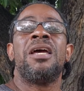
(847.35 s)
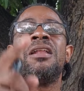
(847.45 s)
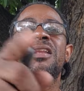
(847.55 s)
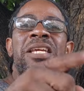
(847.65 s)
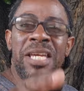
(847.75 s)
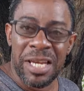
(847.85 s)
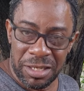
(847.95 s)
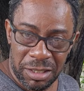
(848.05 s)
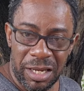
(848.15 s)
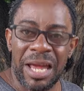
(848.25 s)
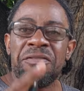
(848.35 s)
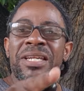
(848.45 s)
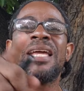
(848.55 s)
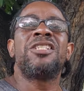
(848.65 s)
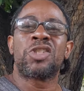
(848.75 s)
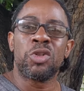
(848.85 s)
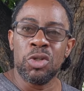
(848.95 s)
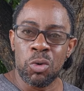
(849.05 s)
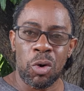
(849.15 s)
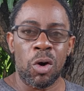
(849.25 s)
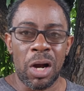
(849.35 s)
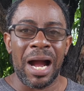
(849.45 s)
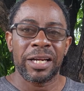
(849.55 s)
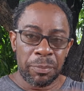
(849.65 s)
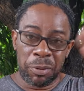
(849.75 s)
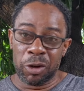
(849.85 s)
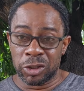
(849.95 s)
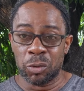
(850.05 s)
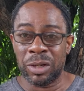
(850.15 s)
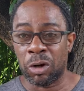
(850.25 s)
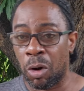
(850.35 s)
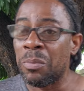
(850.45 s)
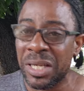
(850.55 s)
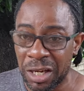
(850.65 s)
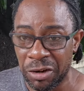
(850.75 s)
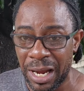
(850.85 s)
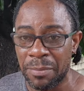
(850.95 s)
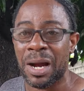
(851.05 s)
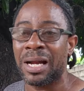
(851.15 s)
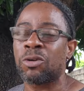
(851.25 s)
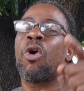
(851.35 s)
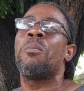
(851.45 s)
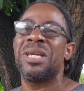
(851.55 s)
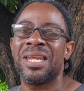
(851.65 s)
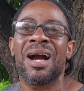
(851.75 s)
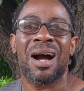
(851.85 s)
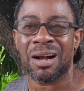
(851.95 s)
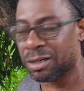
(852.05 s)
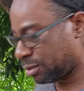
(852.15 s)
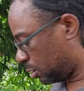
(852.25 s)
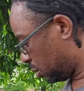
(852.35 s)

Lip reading: lead evidence to you or the person who has committed the crime or commit the act.